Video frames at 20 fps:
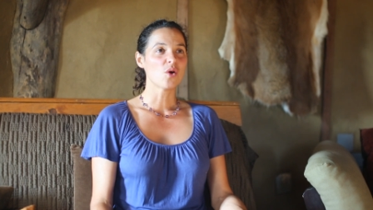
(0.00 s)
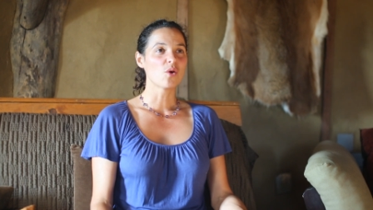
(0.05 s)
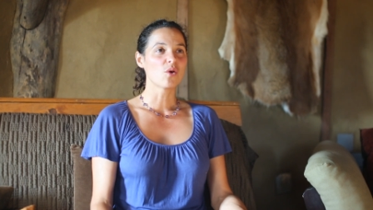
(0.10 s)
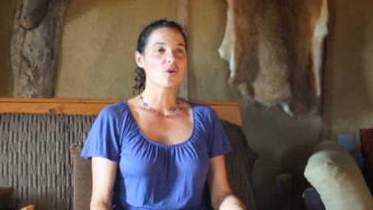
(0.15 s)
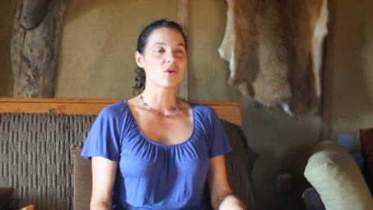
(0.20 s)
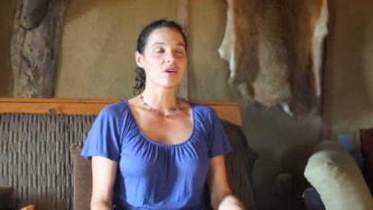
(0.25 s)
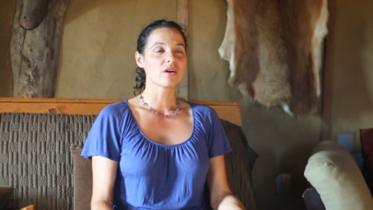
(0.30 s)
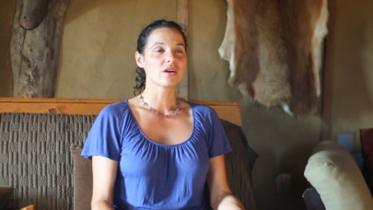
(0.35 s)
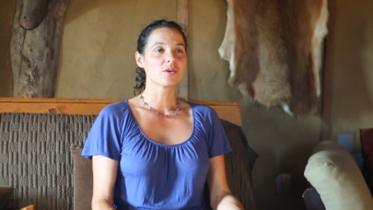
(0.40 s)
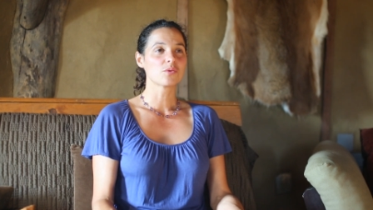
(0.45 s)

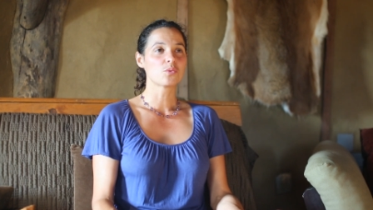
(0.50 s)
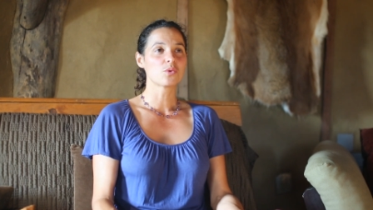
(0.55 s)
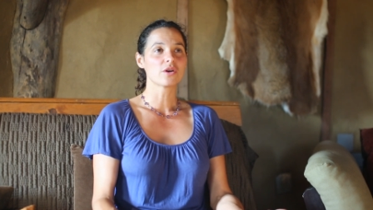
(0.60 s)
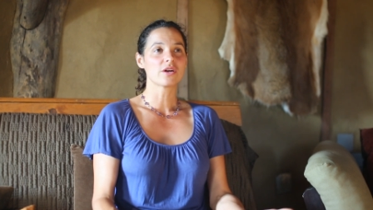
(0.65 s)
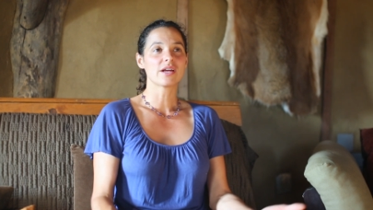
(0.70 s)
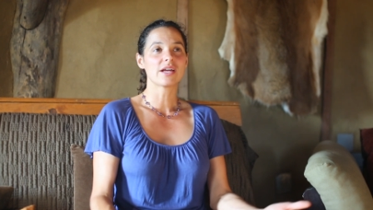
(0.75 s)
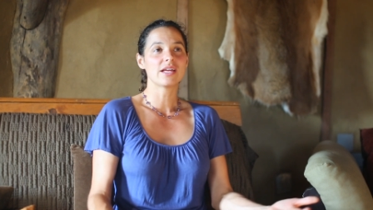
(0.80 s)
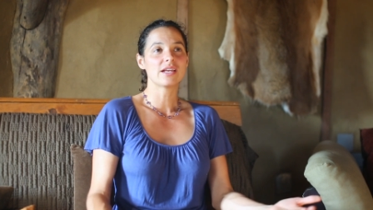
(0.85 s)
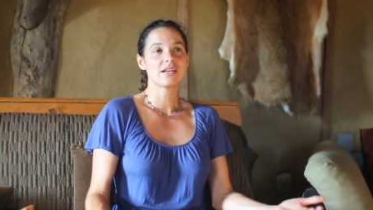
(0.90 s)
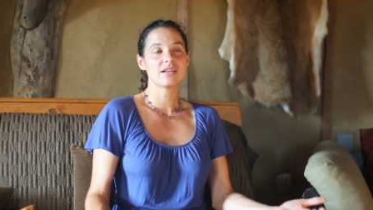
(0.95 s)
or we're
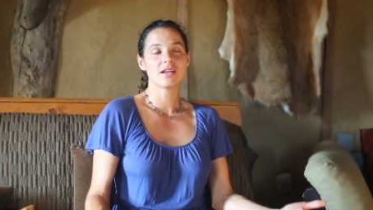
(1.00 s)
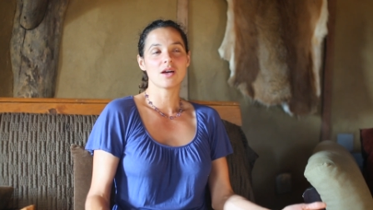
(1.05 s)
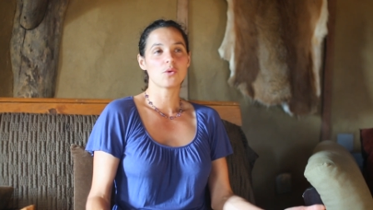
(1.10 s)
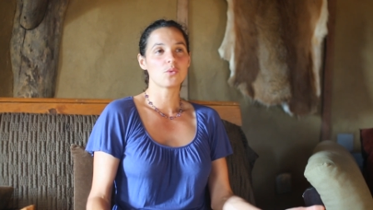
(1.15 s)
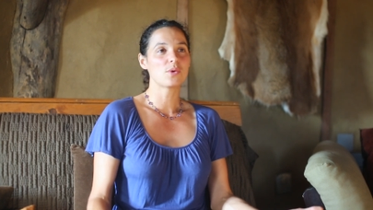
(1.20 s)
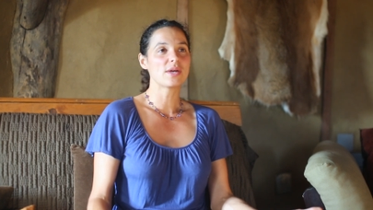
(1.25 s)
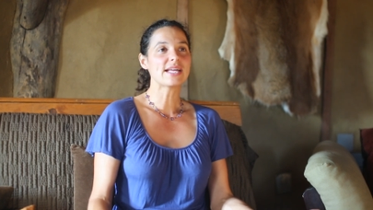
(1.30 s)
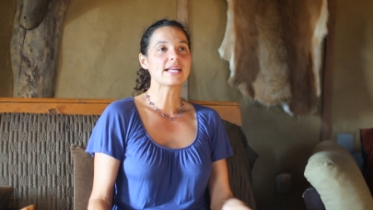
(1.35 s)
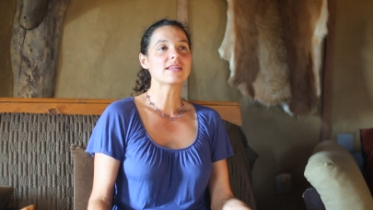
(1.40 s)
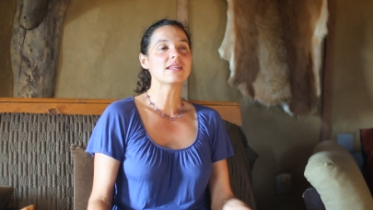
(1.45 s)
in a
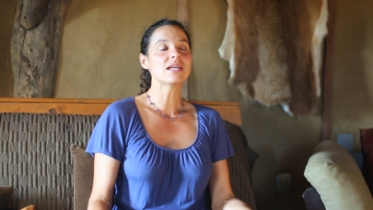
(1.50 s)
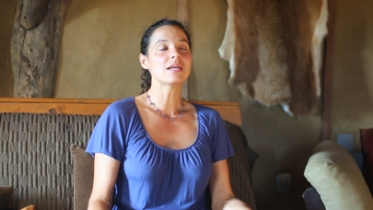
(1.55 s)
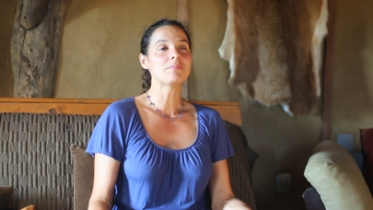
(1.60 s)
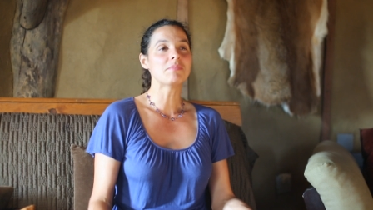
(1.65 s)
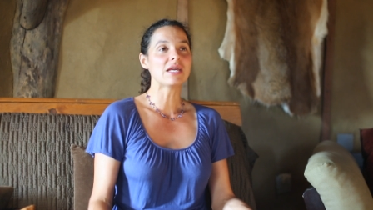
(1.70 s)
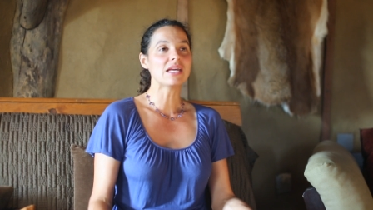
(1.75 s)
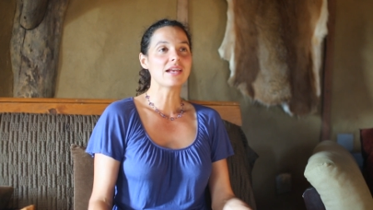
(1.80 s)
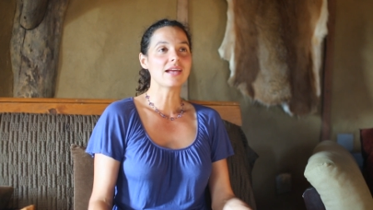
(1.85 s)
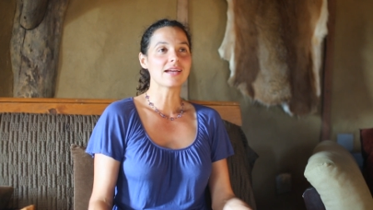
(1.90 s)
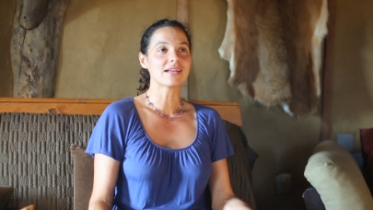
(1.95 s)
weekly
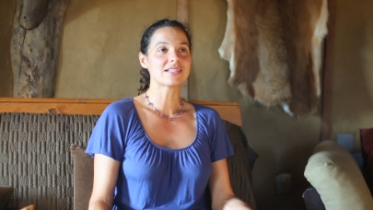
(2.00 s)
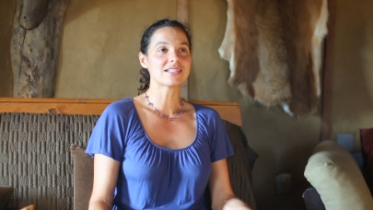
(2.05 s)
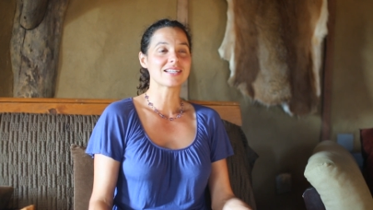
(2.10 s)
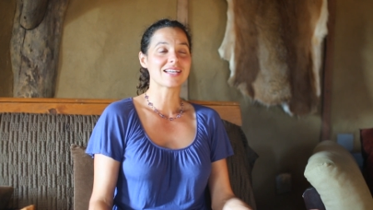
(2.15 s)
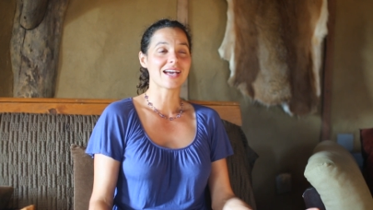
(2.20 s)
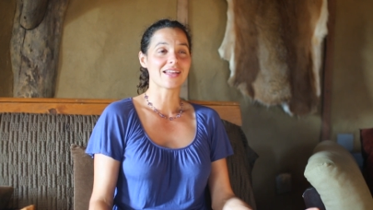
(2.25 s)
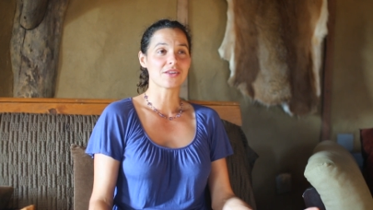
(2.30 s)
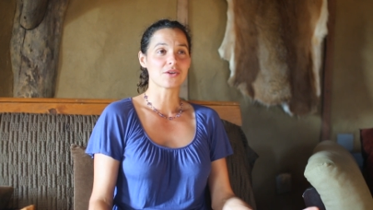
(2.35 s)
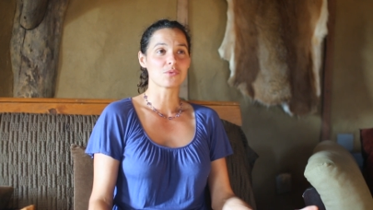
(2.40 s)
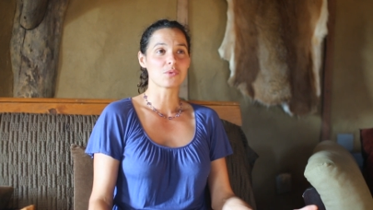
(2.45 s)
meeting
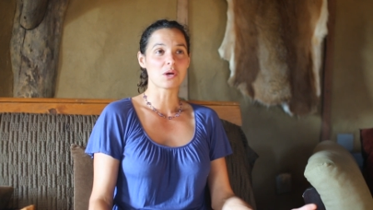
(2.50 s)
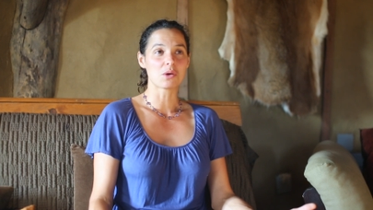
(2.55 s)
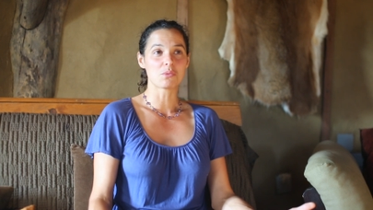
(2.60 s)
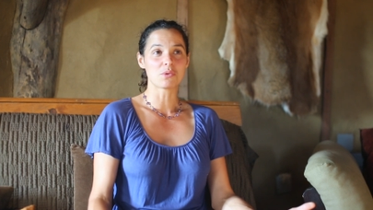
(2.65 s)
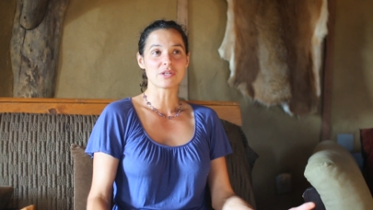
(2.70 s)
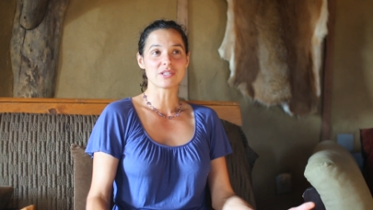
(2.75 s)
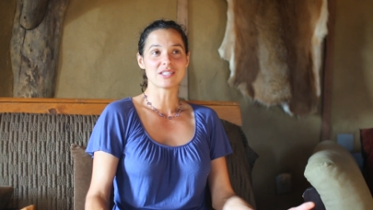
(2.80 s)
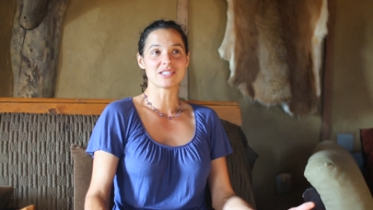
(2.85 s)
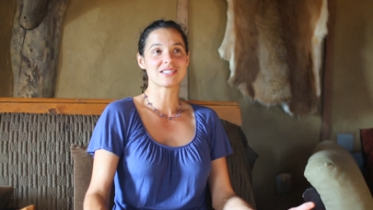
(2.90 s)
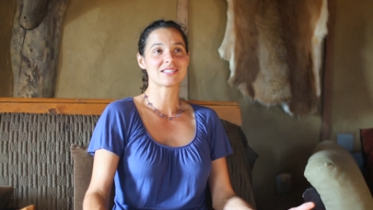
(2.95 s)
together where
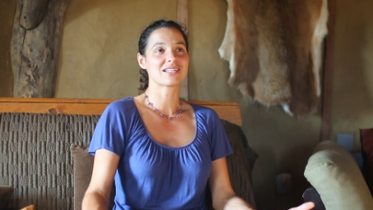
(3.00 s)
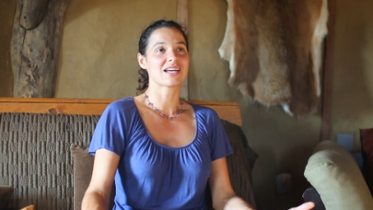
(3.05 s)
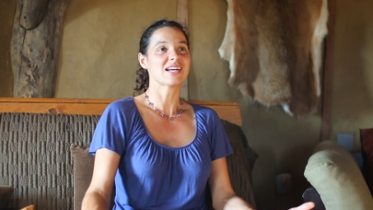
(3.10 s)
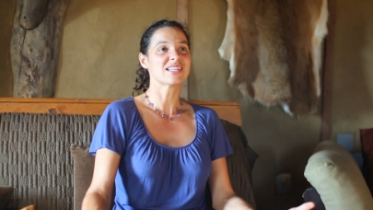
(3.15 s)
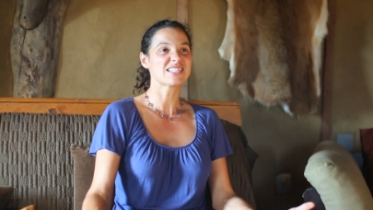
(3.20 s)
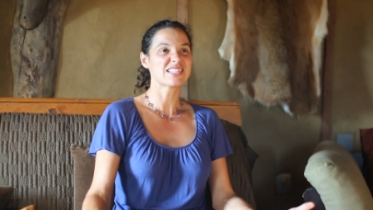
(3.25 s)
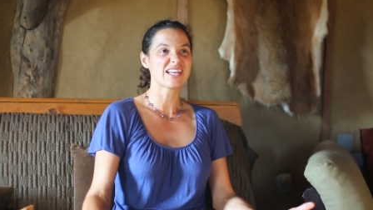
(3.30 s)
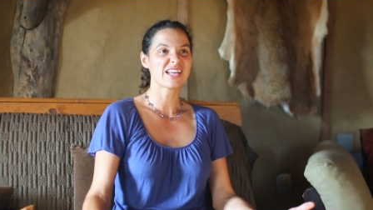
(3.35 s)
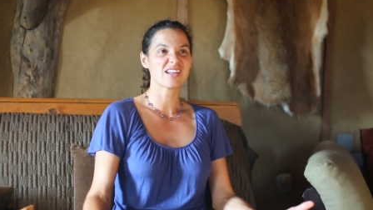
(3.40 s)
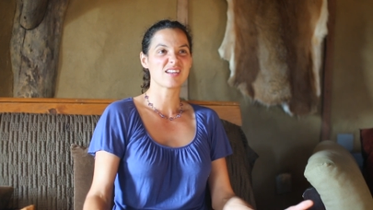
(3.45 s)
we're
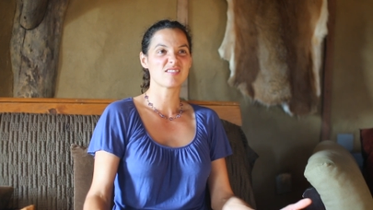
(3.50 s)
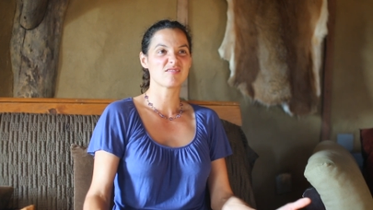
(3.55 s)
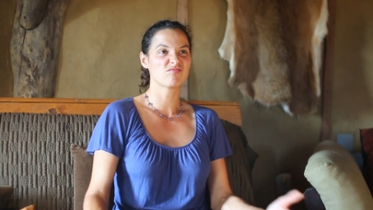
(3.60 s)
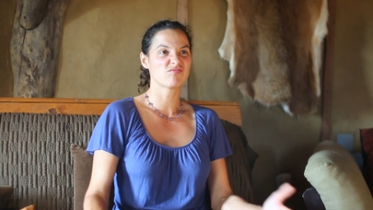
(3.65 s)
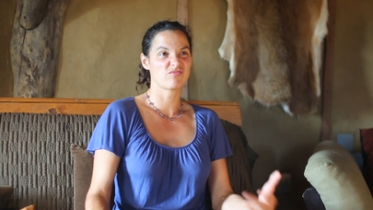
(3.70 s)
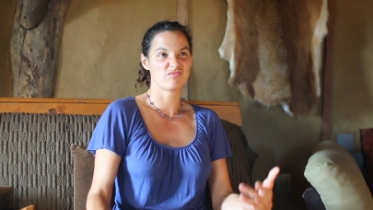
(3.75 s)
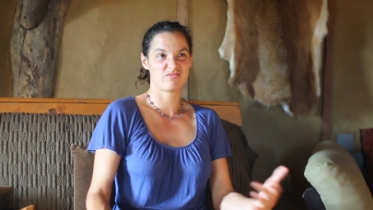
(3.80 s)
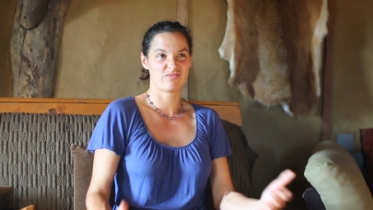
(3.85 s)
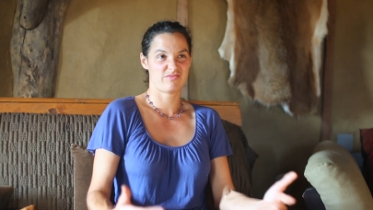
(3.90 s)
discussing